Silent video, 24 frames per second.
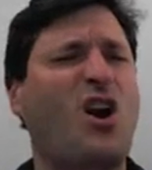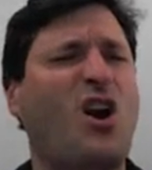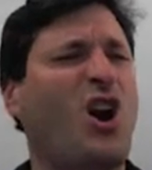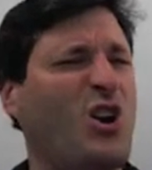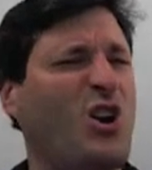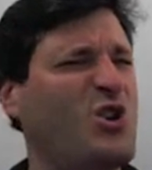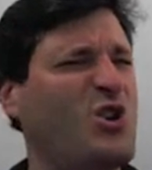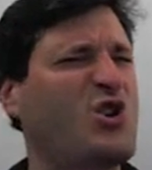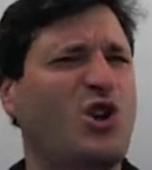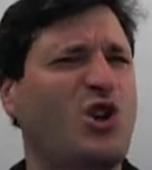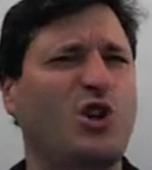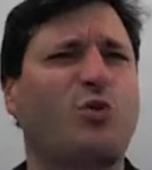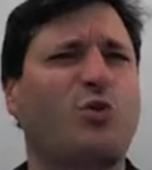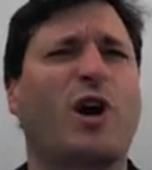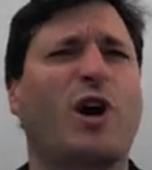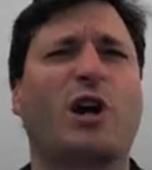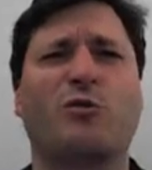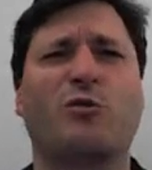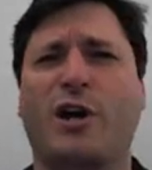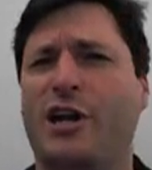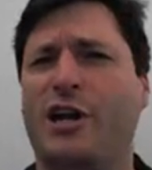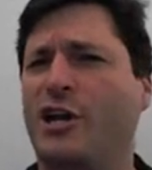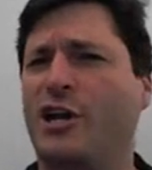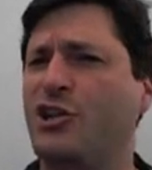Are you sure you want
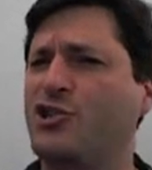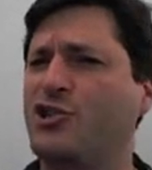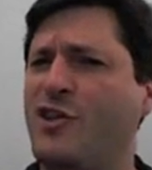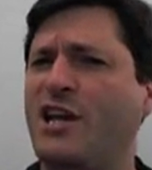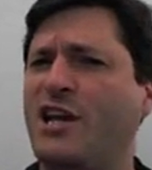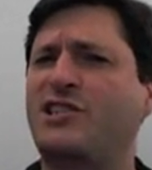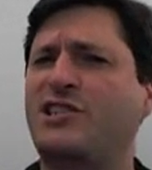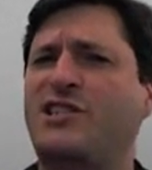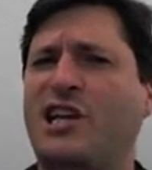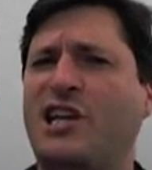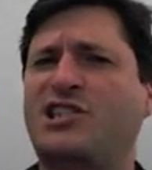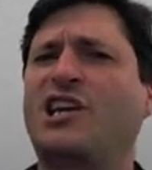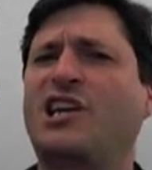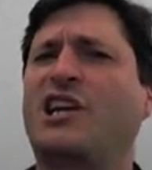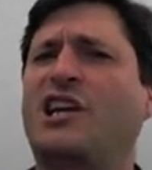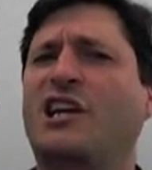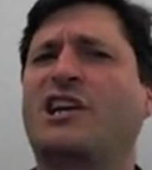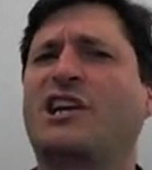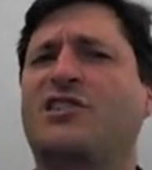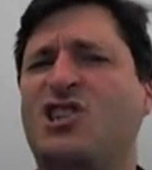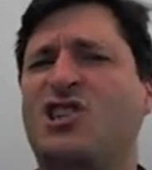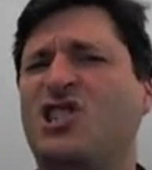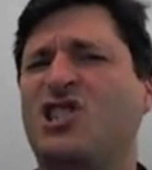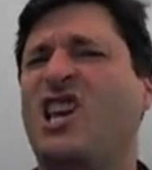to run it? And so that's getting
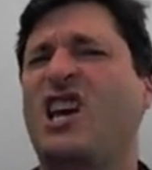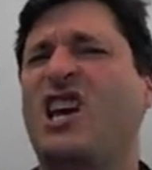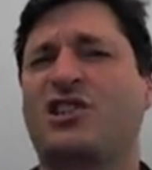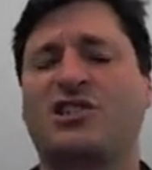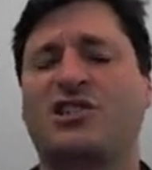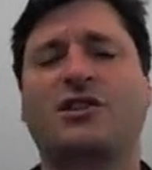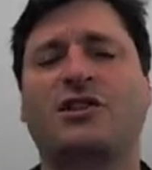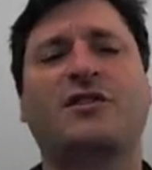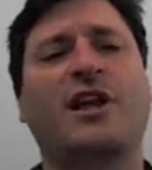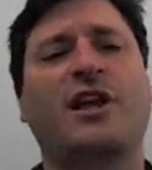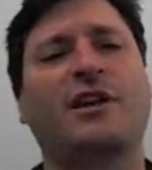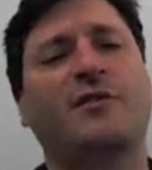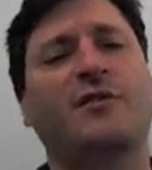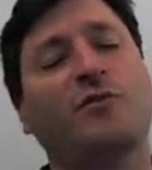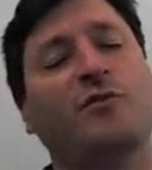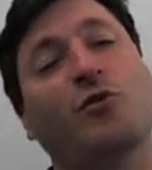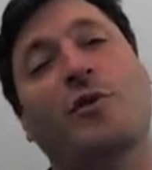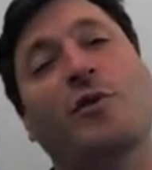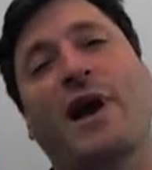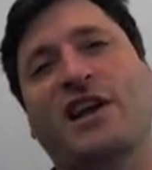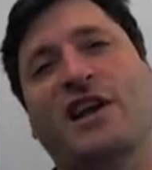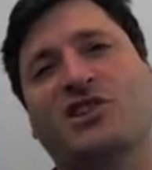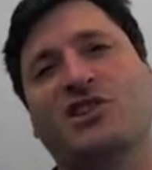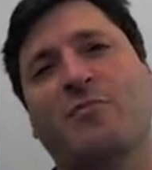at this case that
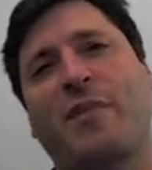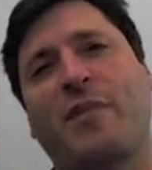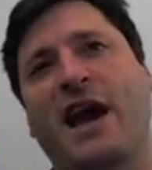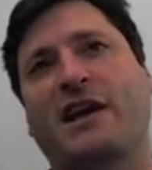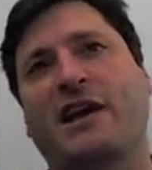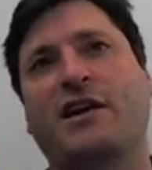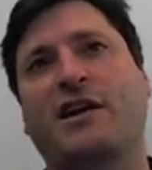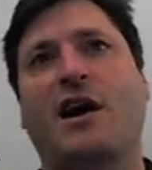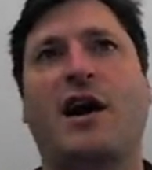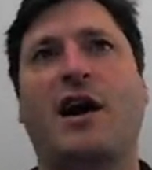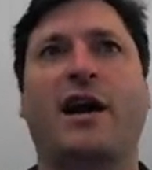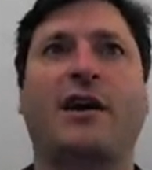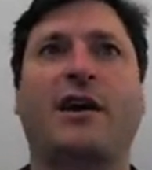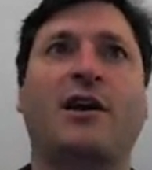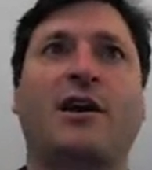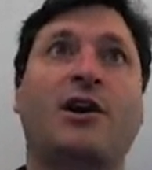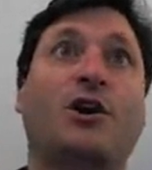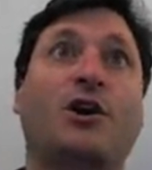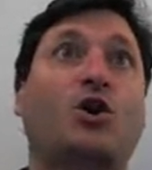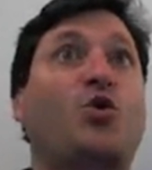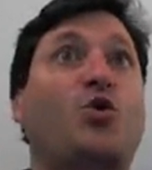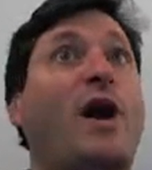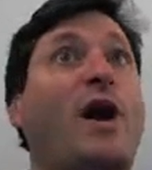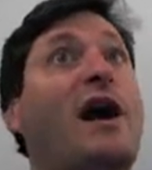has a bad guy
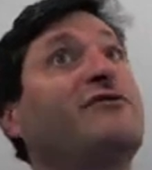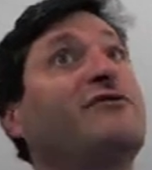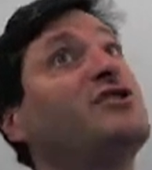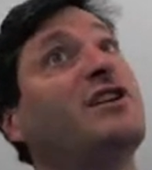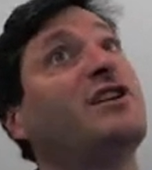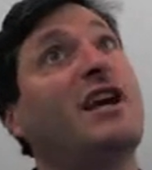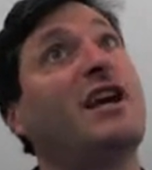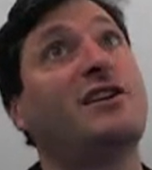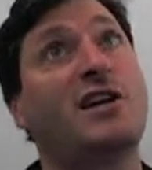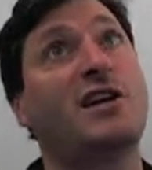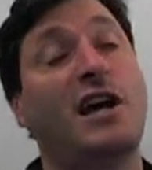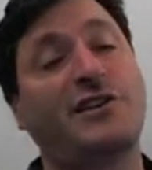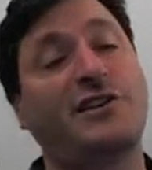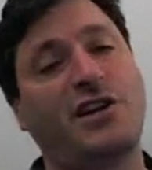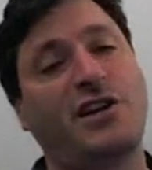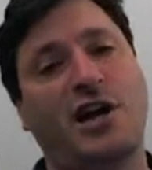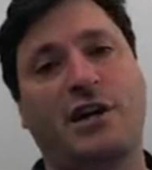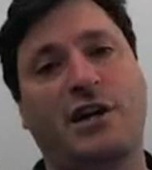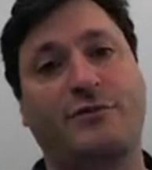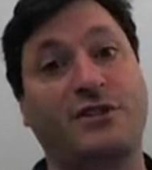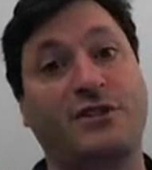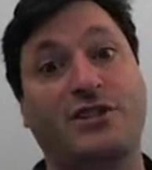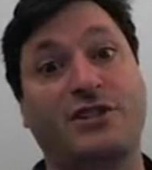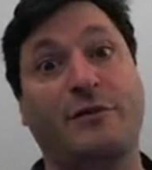crafted a
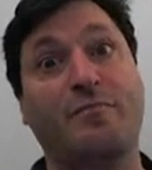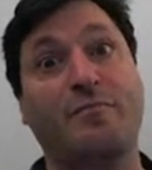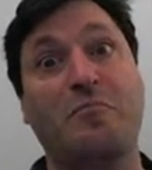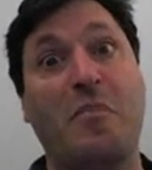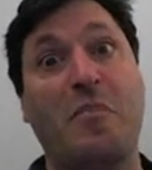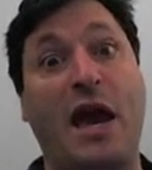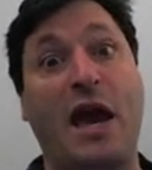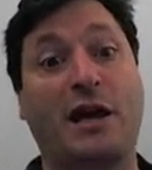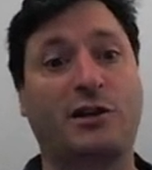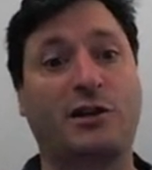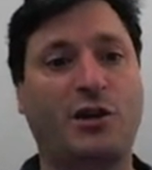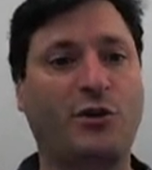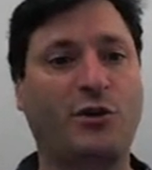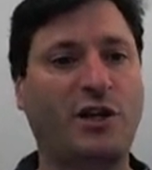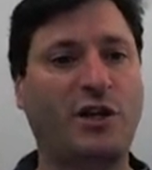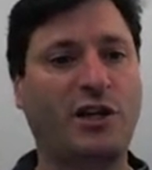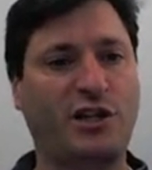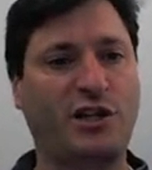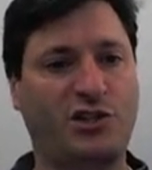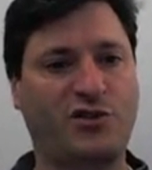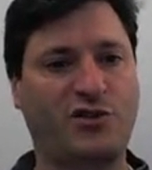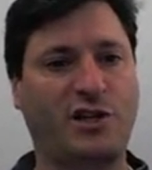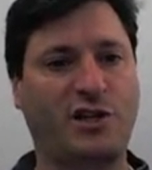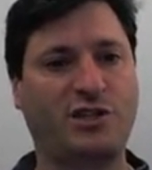.doc with some bad code in
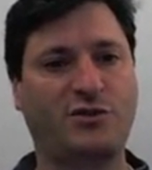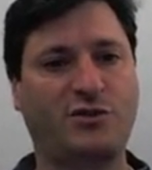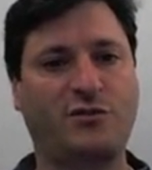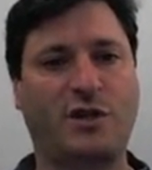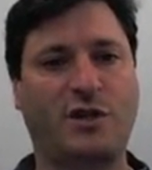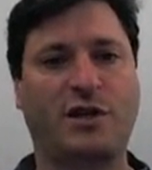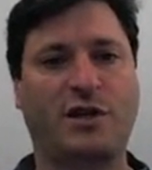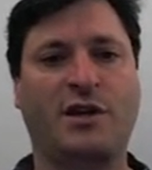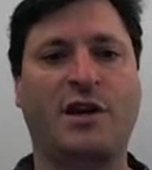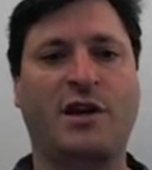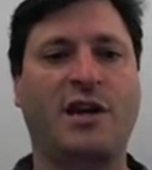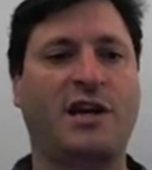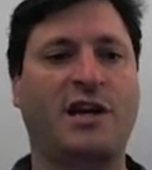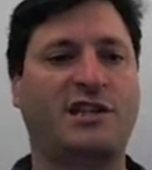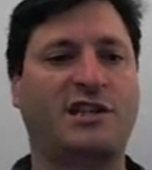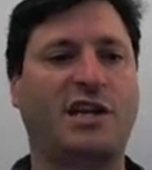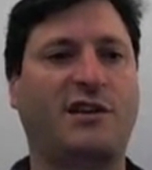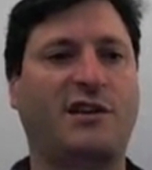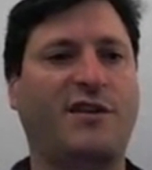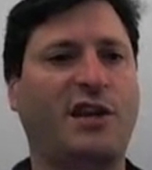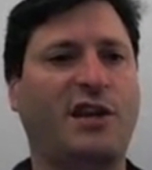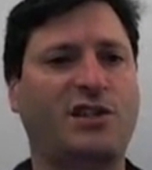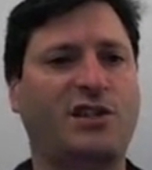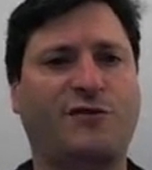it, trying to
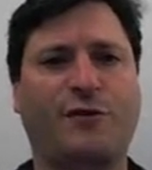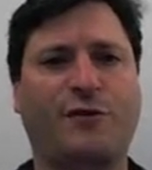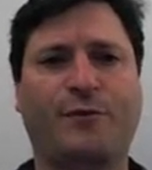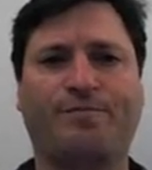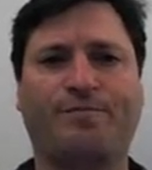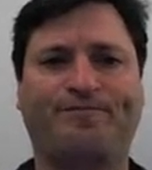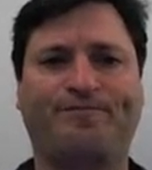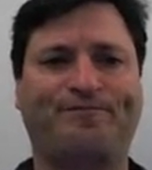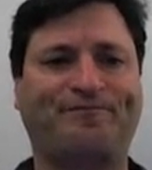take advantage of you.